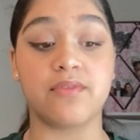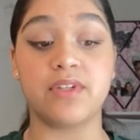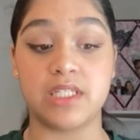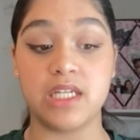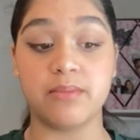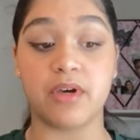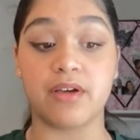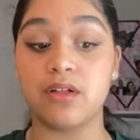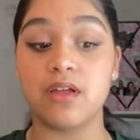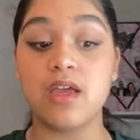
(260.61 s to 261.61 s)

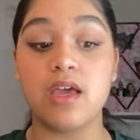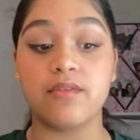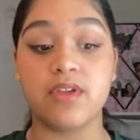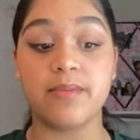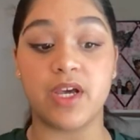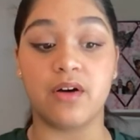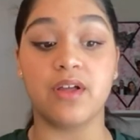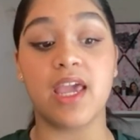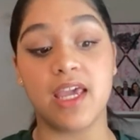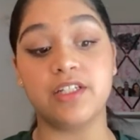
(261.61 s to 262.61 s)
Fatima, female,
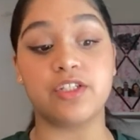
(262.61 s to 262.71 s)
age